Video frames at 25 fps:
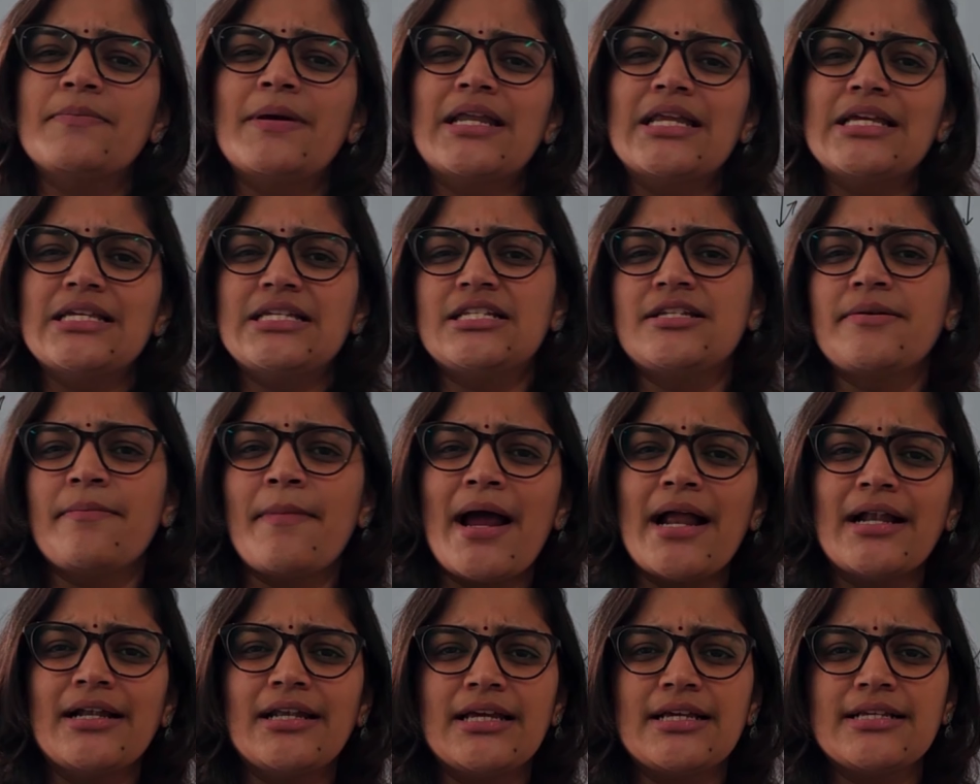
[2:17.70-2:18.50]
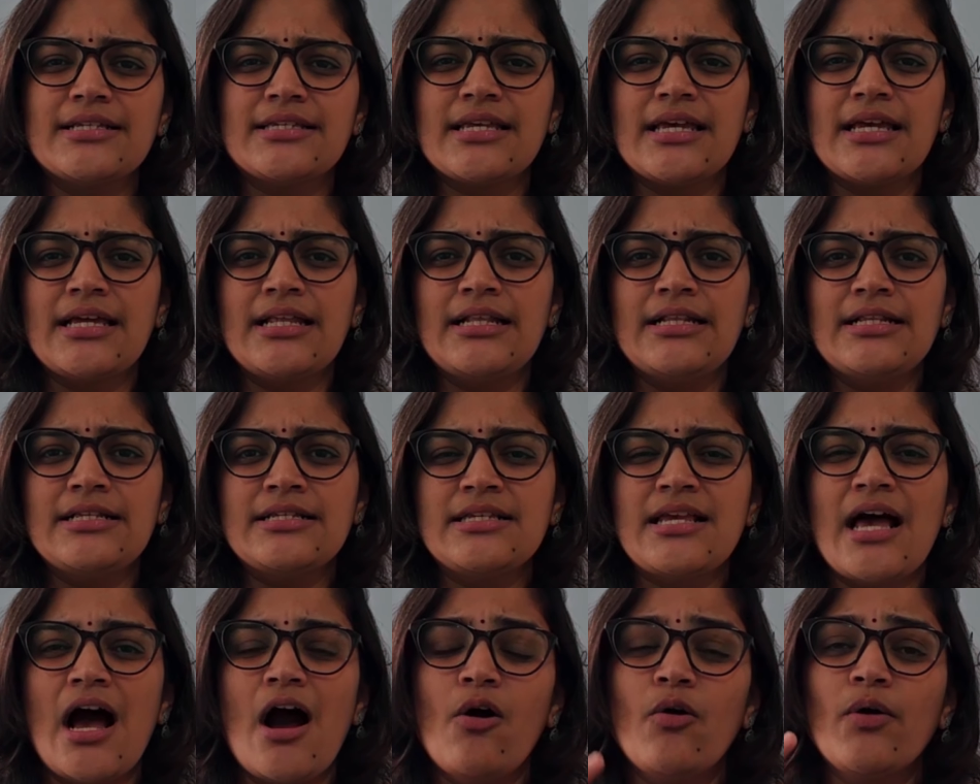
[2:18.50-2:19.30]
meristematic
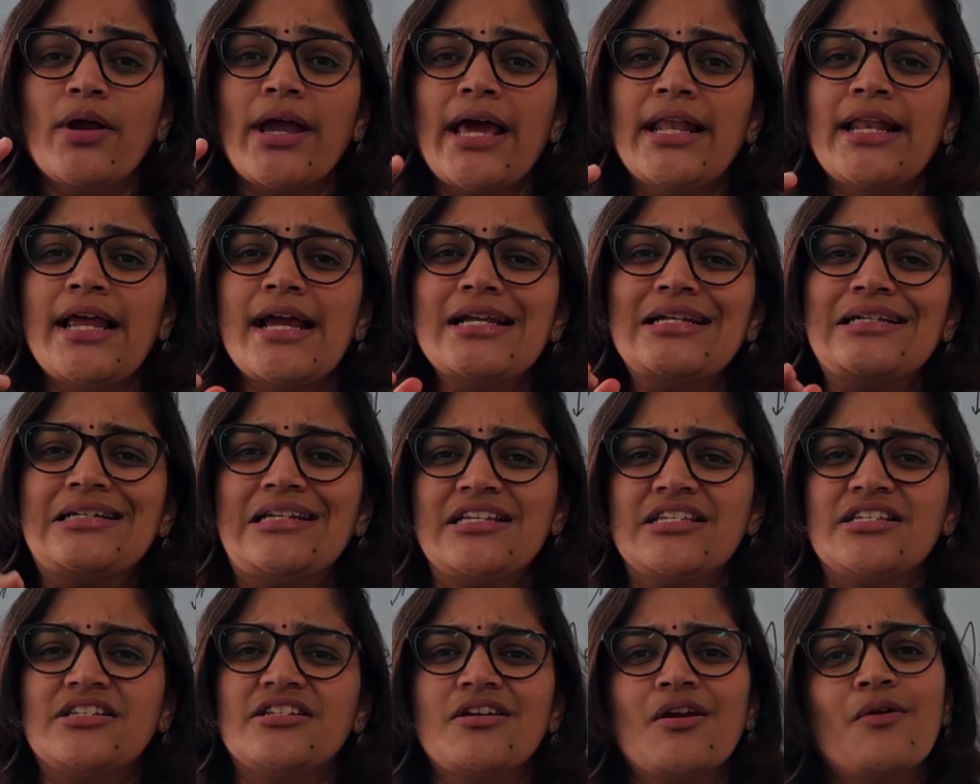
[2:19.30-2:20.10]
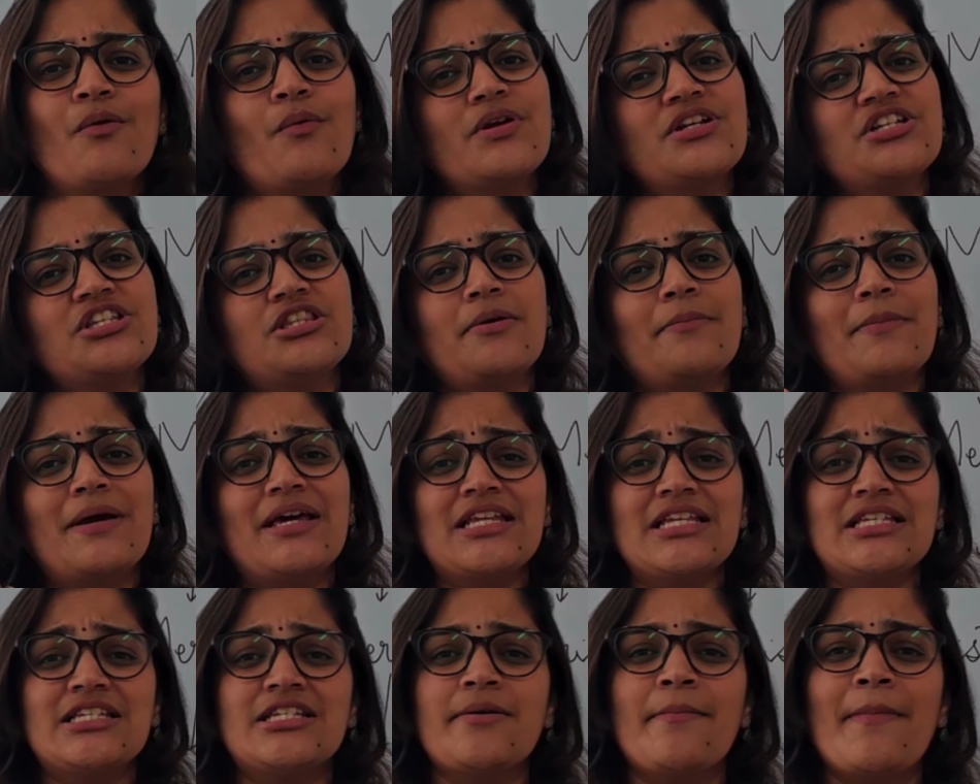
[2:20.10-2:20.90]
cells? How can I distinguish the
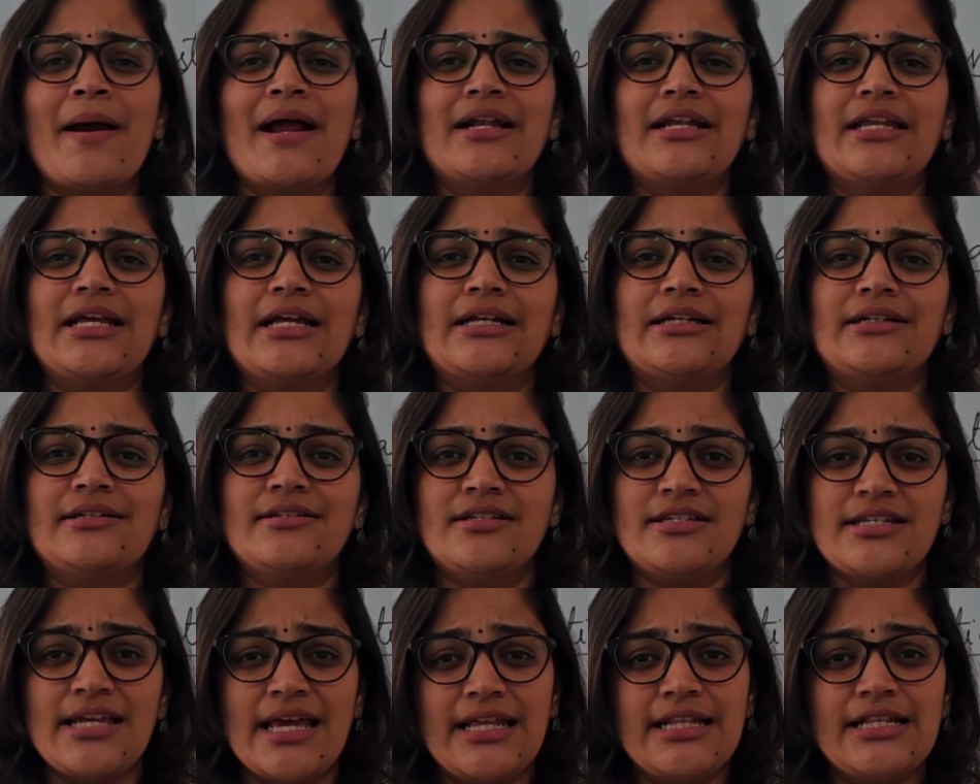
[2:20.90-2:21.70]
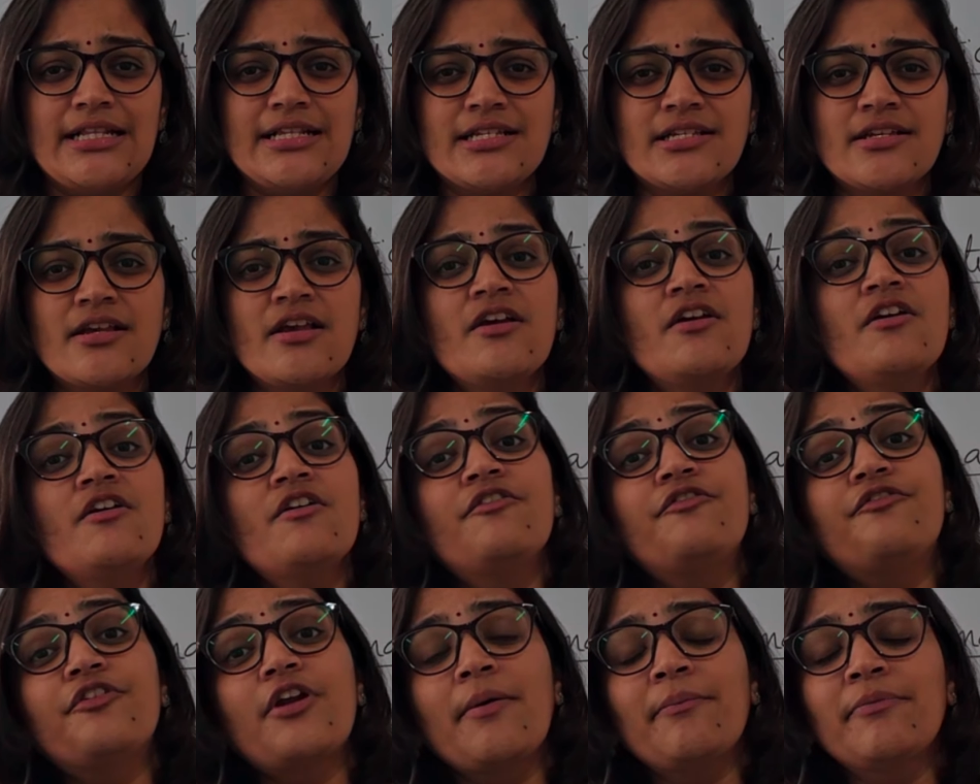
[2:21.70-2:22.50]
meristematic cells
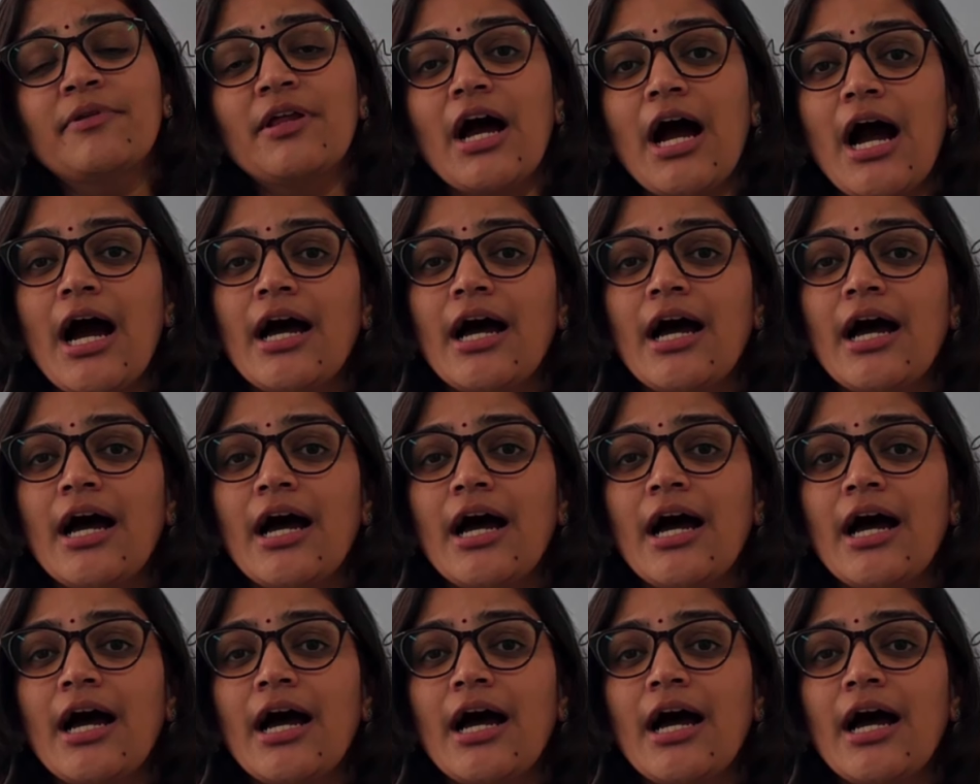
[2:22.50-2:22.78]
from the